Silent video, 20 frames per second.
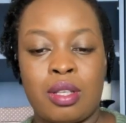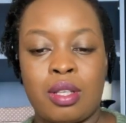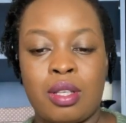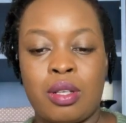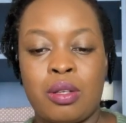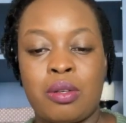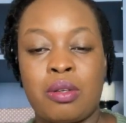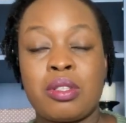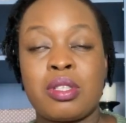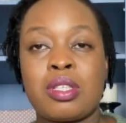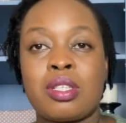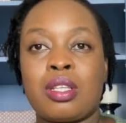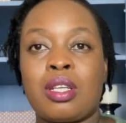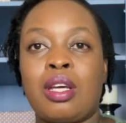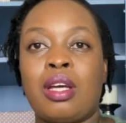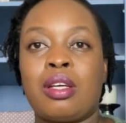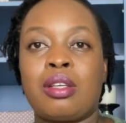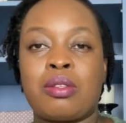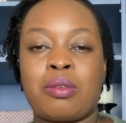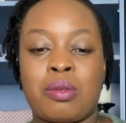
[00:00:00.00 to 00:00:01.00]

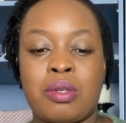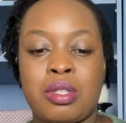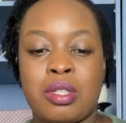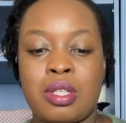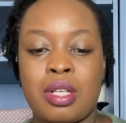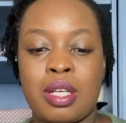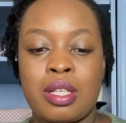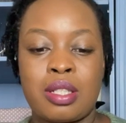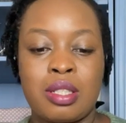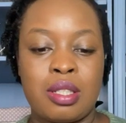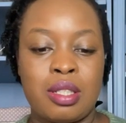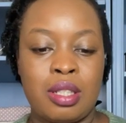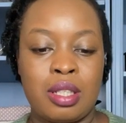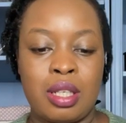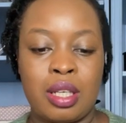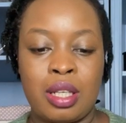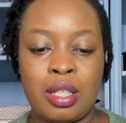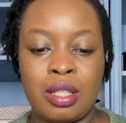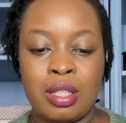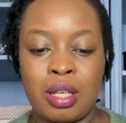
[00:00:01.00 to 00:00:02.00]
construction,
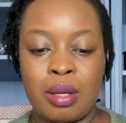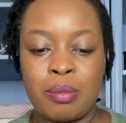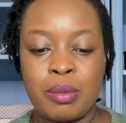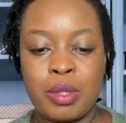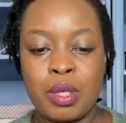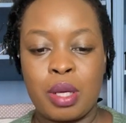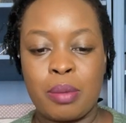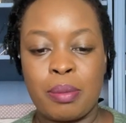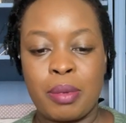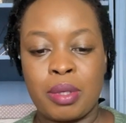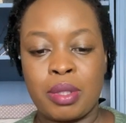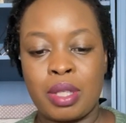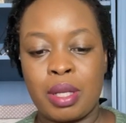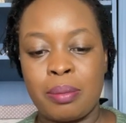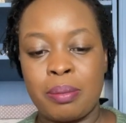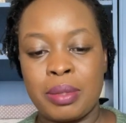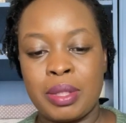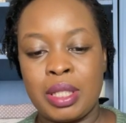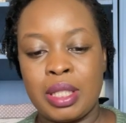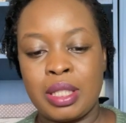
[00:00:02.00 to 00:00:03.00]
and I'm talking about
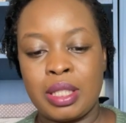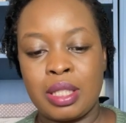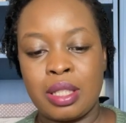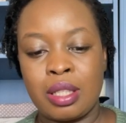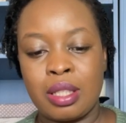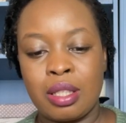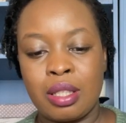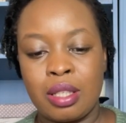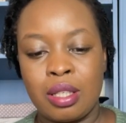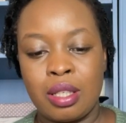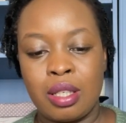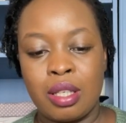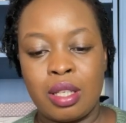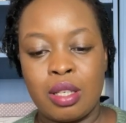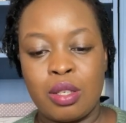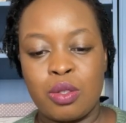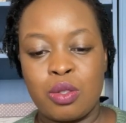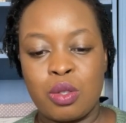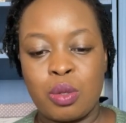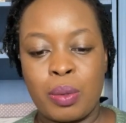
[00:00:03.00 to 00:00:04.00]
double knitting.
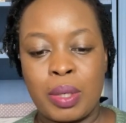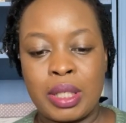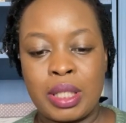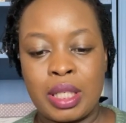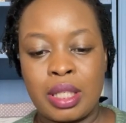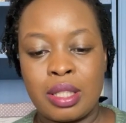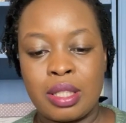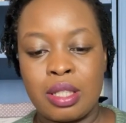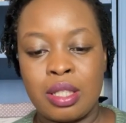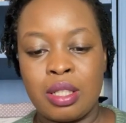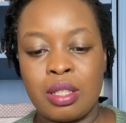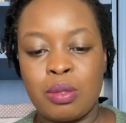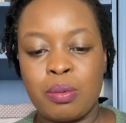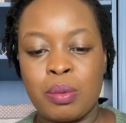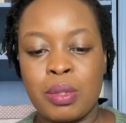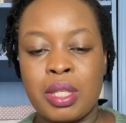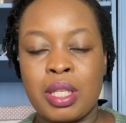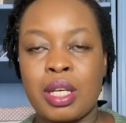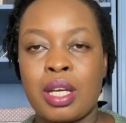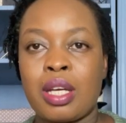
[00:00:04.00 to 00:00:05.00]
So what I did
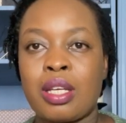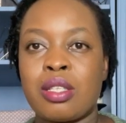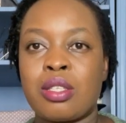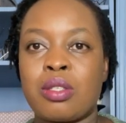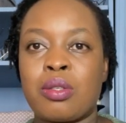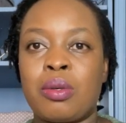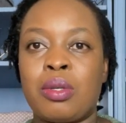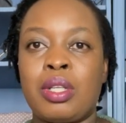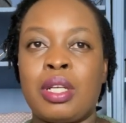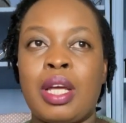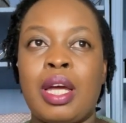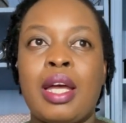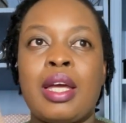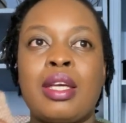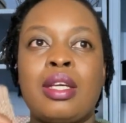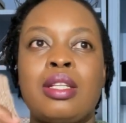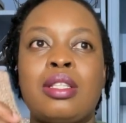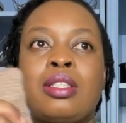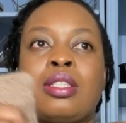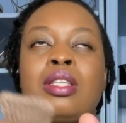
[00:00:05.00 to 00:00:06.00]
with the cast on,
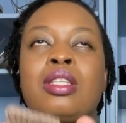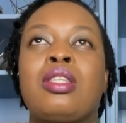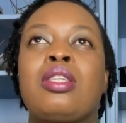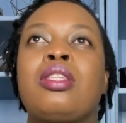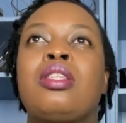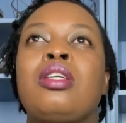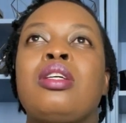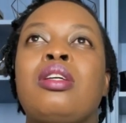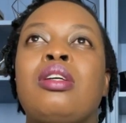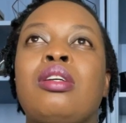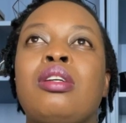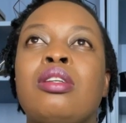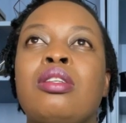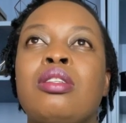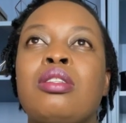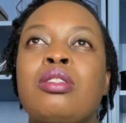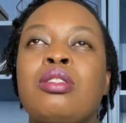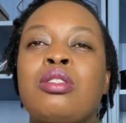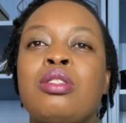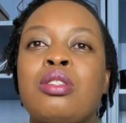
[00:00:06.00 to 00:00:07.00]
I did the
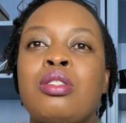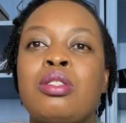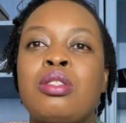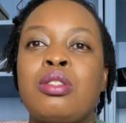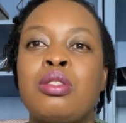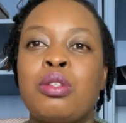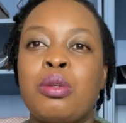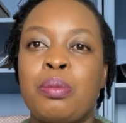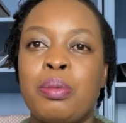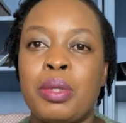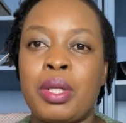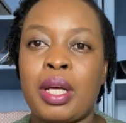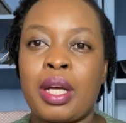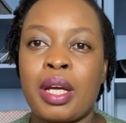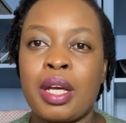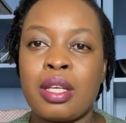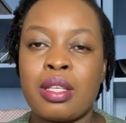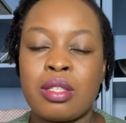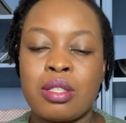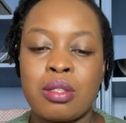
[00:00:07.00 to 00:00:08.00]
tubular
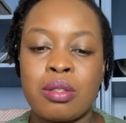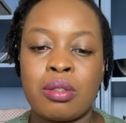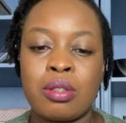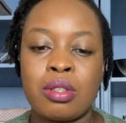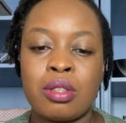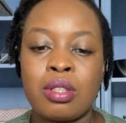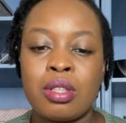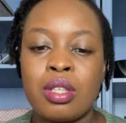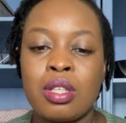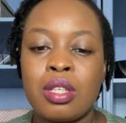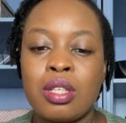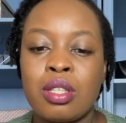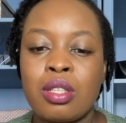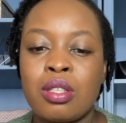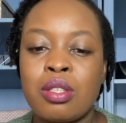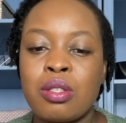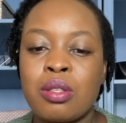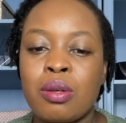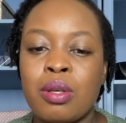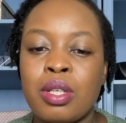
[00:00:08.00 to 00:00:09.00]
cast on,
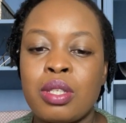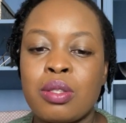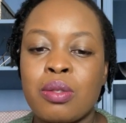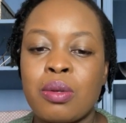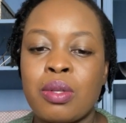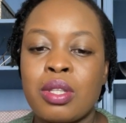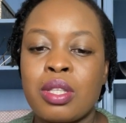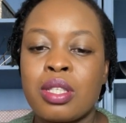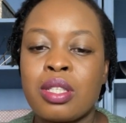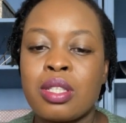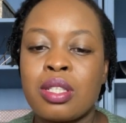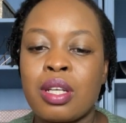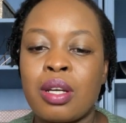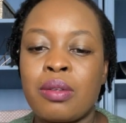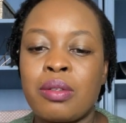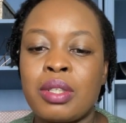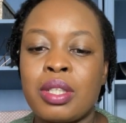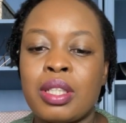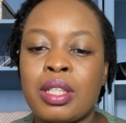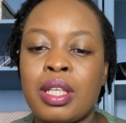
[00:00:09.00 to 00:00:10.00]
so it's got this
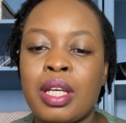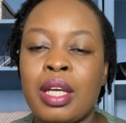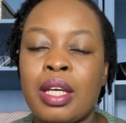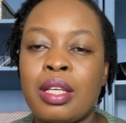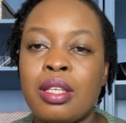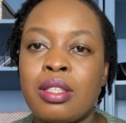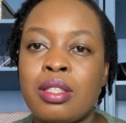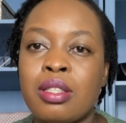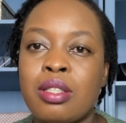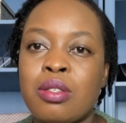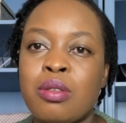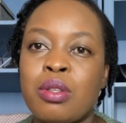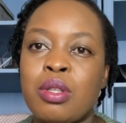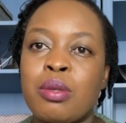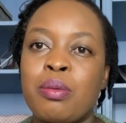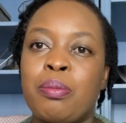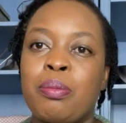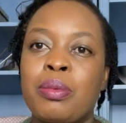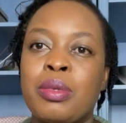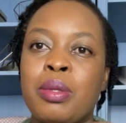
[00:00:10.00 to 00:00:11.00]
rounded edge. So
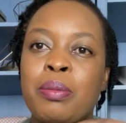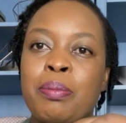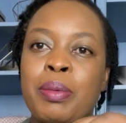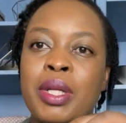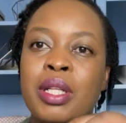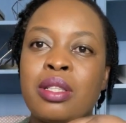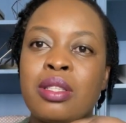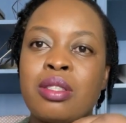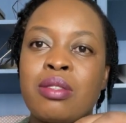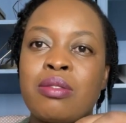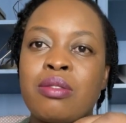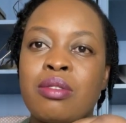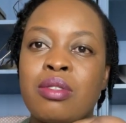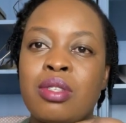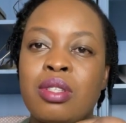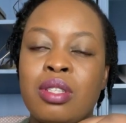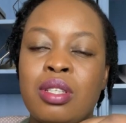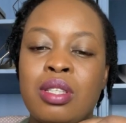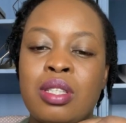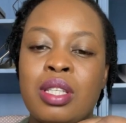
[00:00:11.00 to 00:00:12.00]
the belt
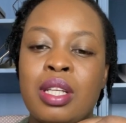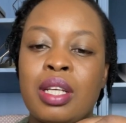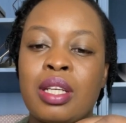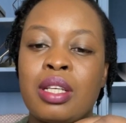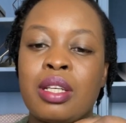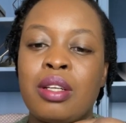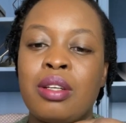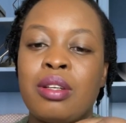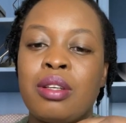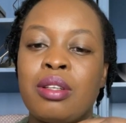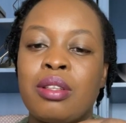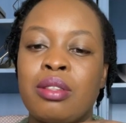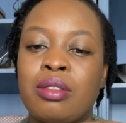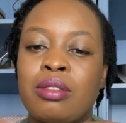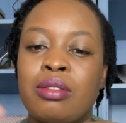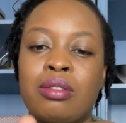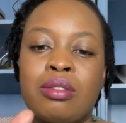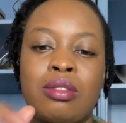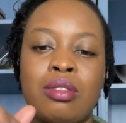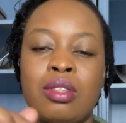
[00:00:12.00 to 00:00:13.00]
is like
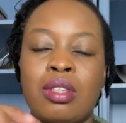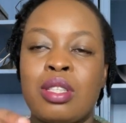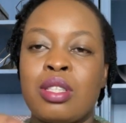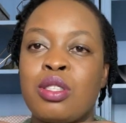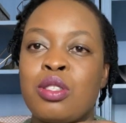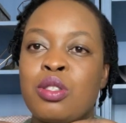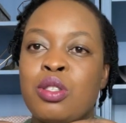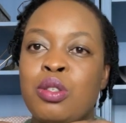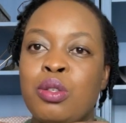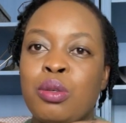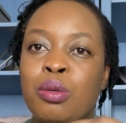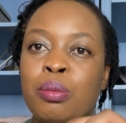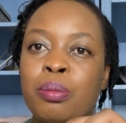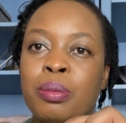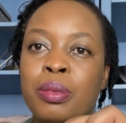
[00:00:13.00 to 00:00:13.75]
this tube,